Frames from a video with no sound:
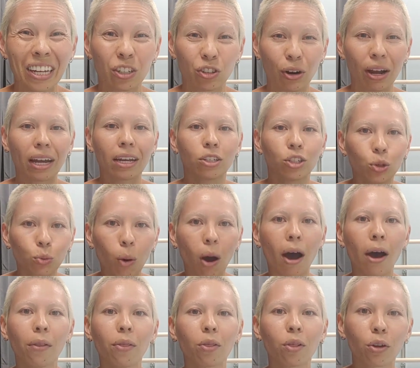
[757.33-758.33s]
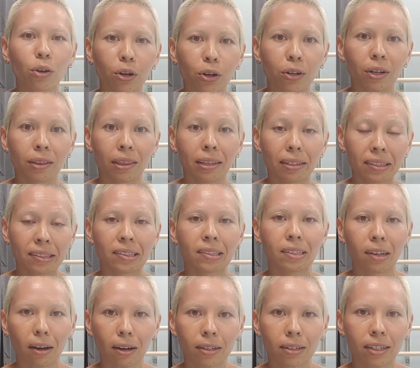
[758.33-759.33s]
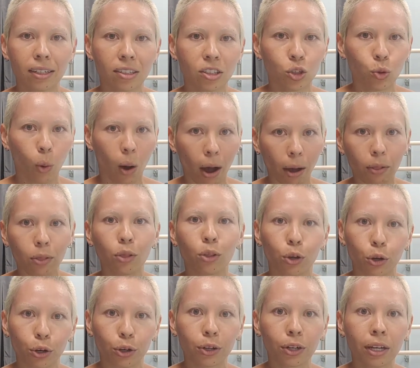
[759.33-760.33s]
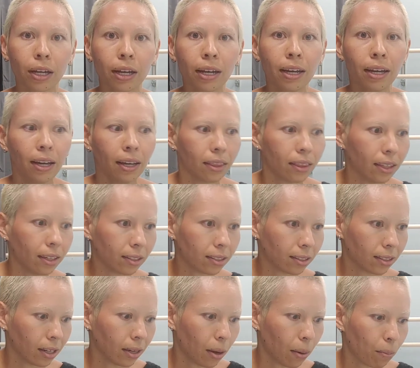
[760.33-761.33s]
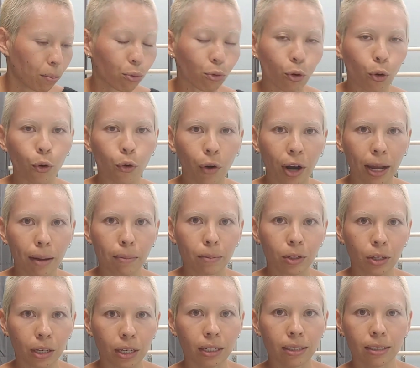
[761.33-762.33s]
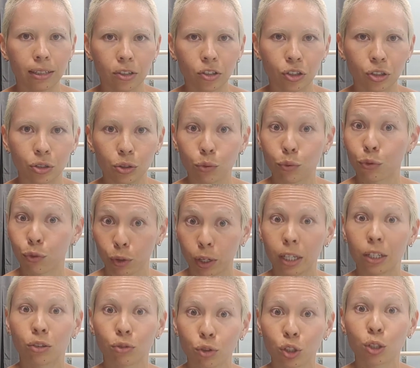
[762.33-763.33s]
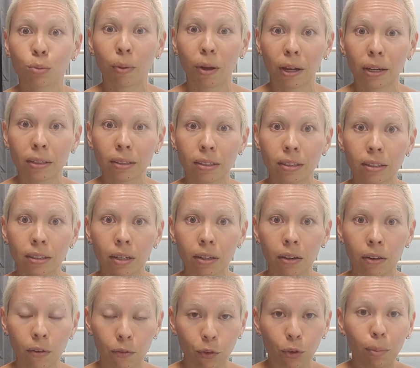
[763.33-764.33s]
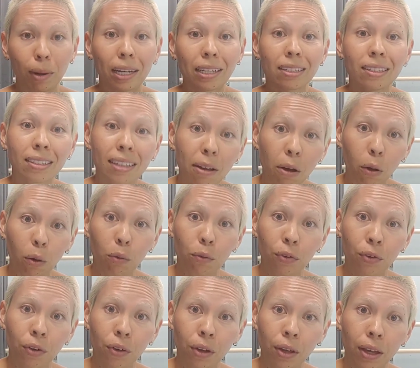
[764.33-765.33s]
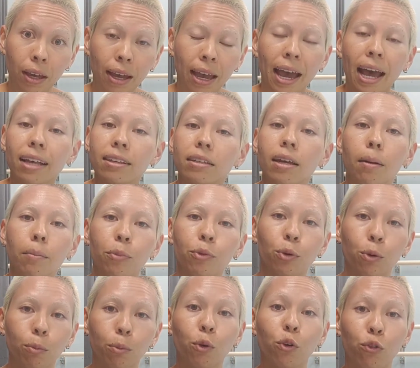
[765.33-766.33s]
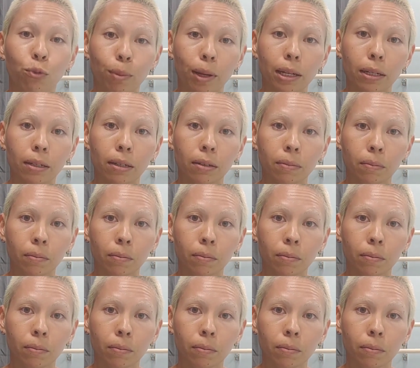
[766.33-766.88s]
trying to unlearn this stuckness, to unlearn this programmed, conditioned freeze response for myself, has come through movement.